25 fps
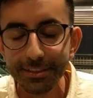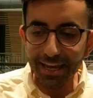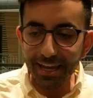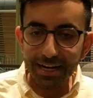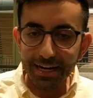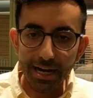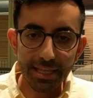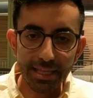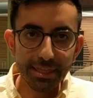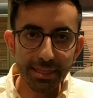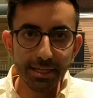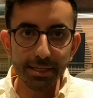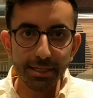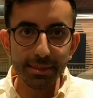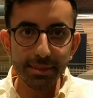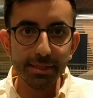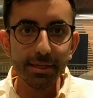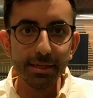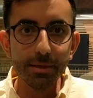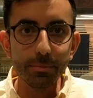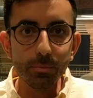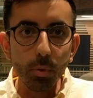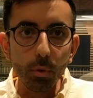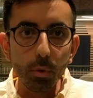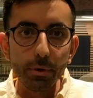And I think the
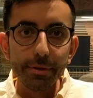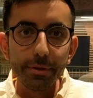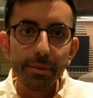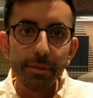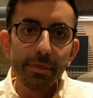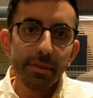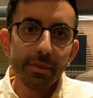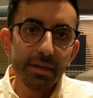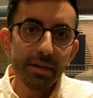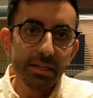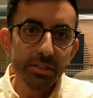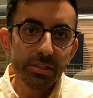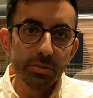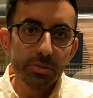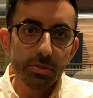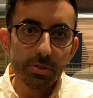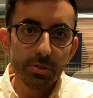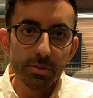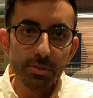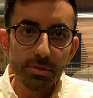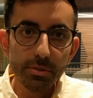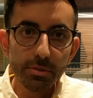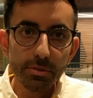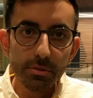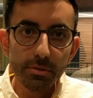important thing to
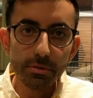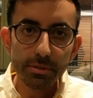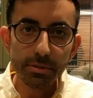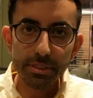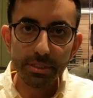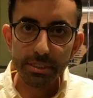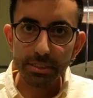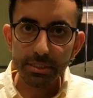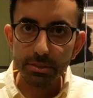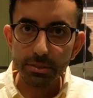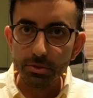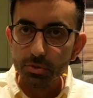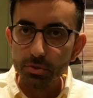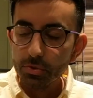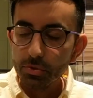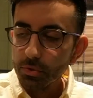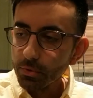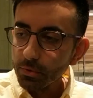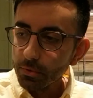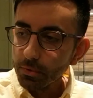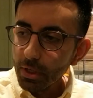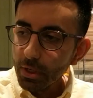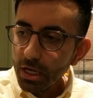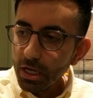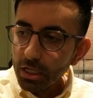do is
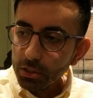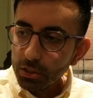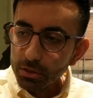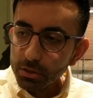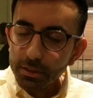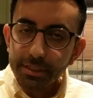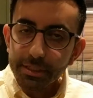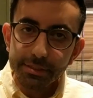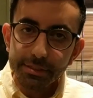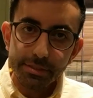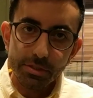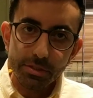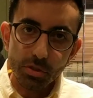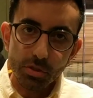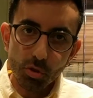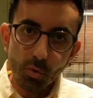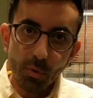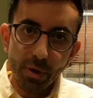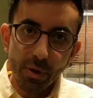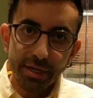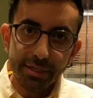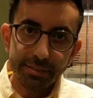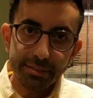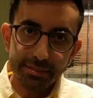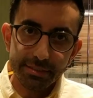to look at the
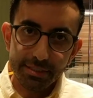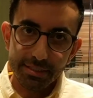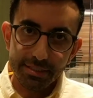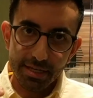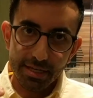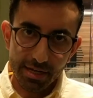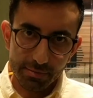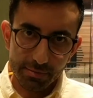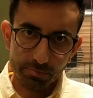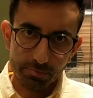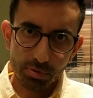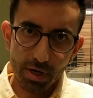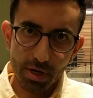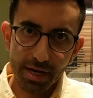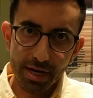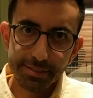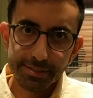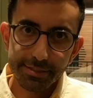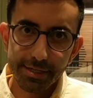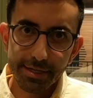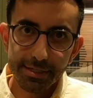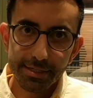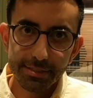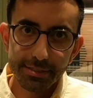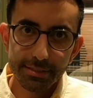UX design
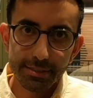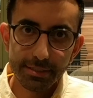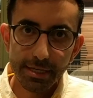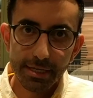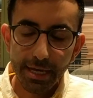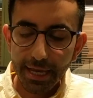process,